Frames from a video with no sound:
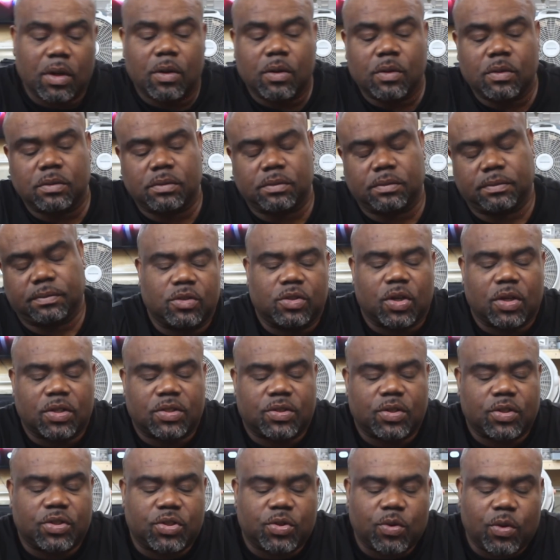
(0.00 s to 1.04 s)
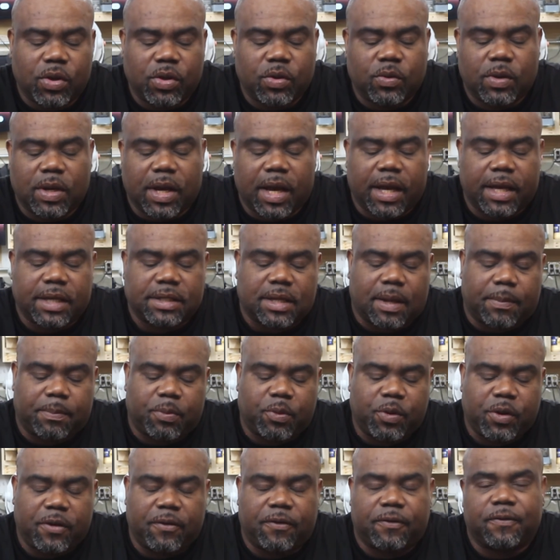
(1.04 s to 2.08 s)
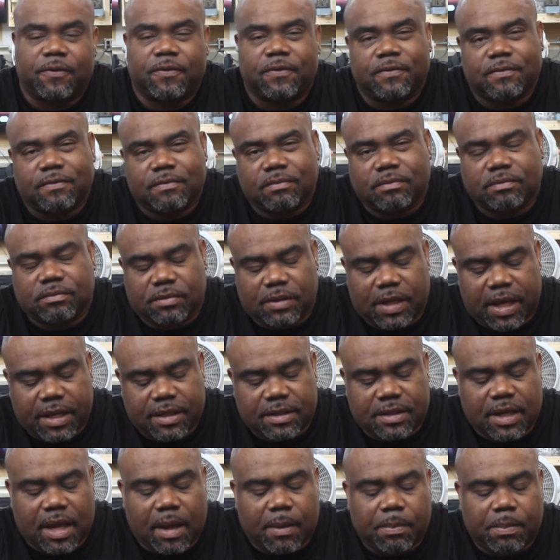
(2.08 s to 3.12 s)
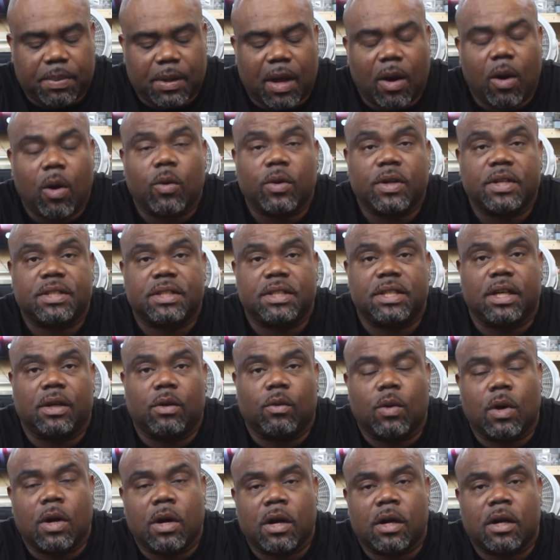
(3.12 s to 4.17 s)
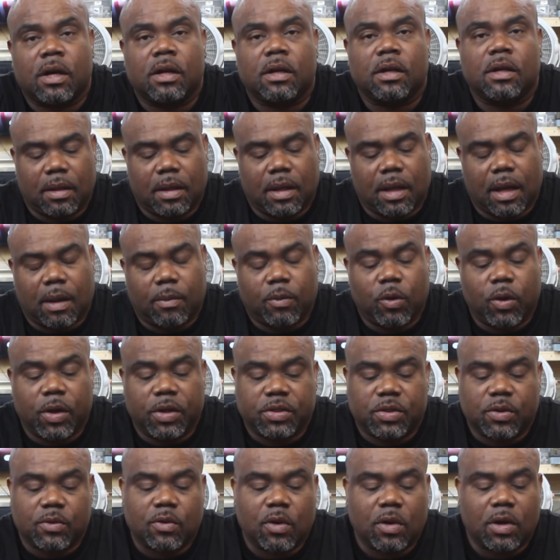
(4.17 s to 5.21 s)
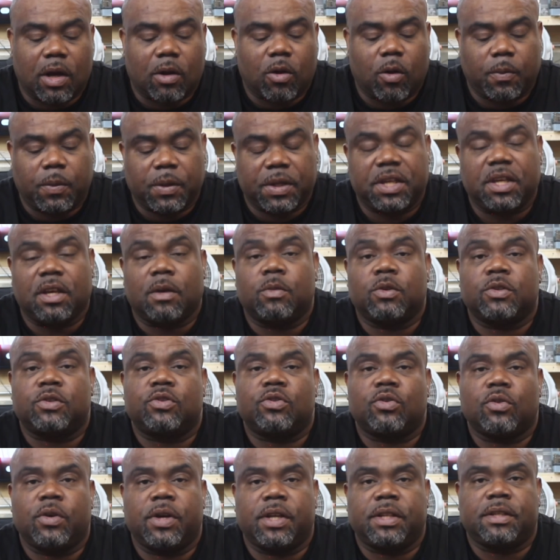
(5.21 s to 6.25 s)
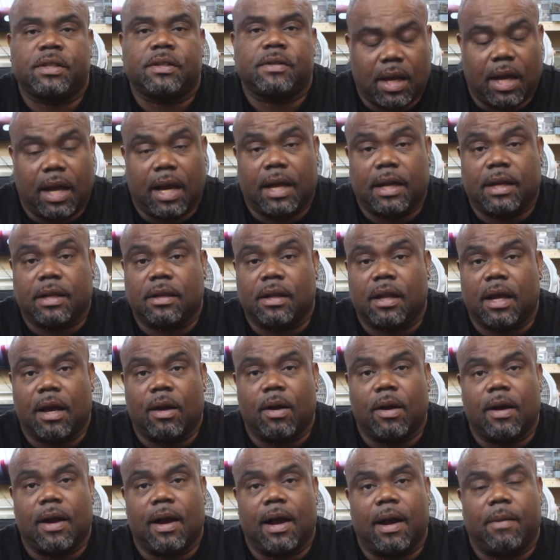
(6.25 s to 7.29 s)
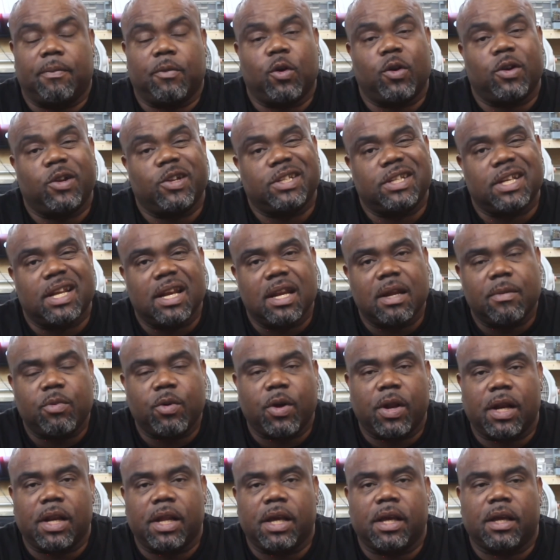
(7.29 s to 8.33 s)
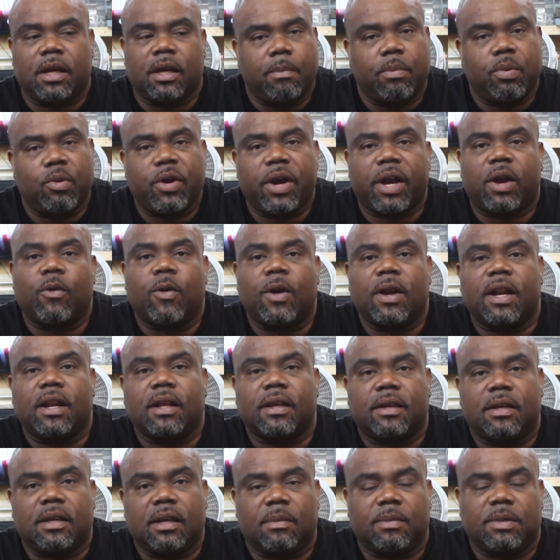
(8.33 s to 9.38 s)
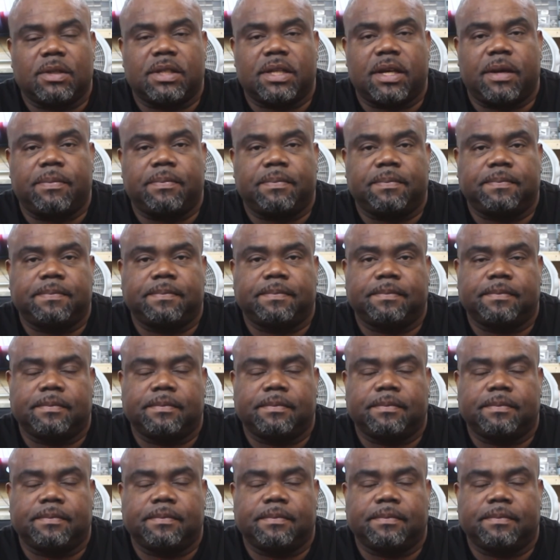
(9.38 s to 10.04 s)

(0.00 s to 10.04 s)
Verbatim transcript: now, just to show you guys a brief example of how this thing work, I'm going to run a couple cables through it and I'm going to deliberately break one of the cables then,